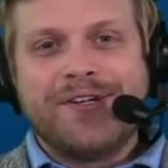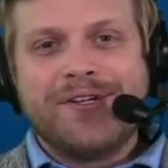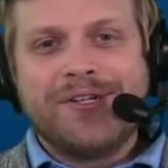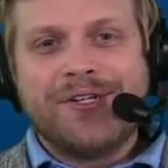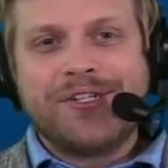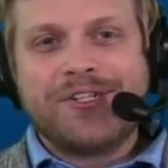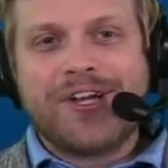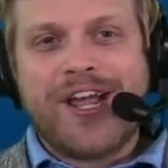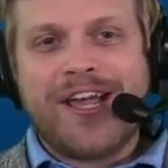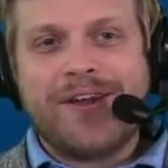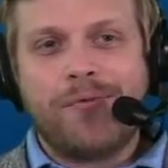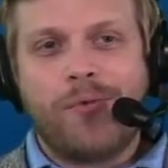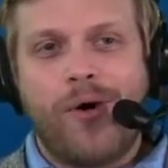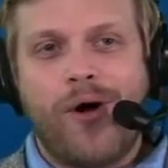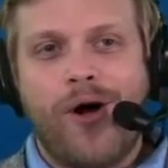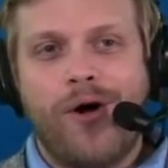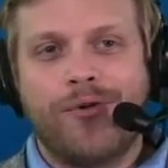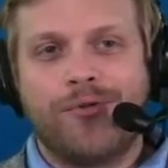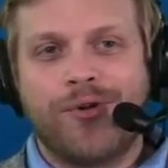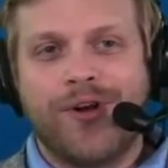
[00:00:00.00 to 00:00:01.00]
Shane
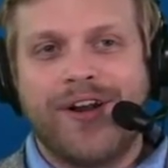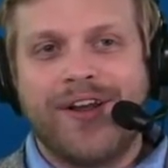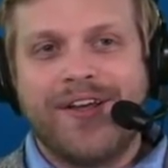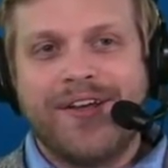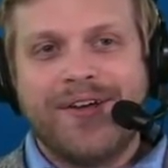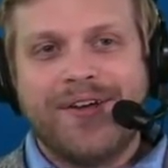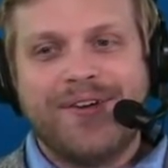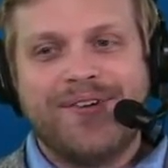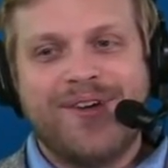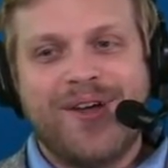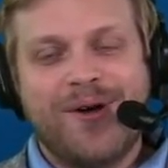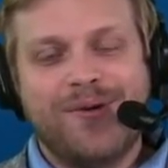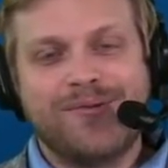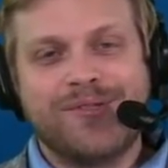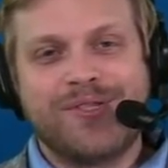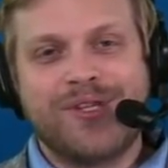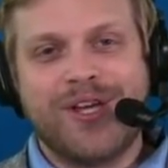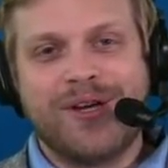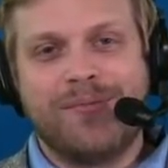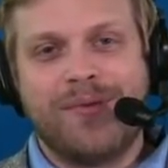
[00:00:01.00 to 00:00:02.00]
Waldron
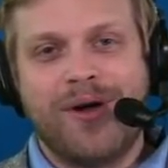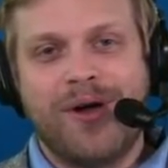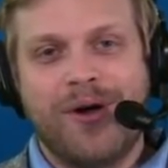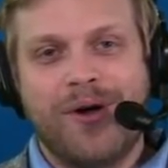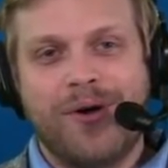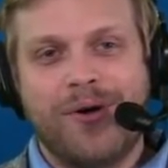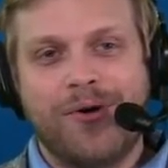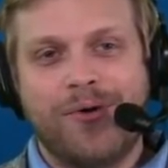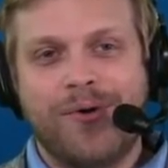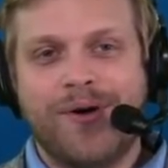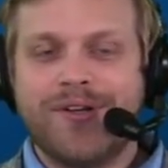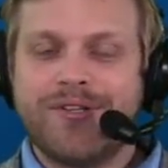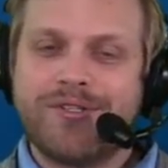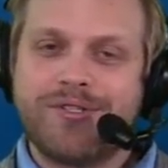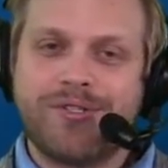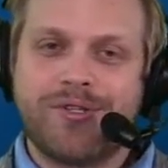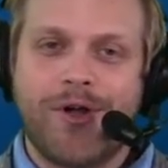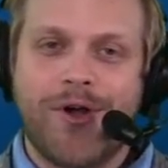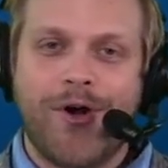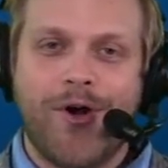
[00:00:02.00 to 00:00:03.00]
knows him oh
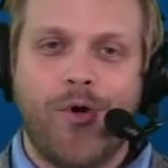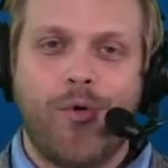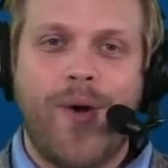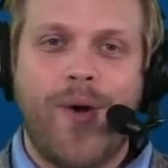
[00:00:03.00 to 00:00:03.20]
so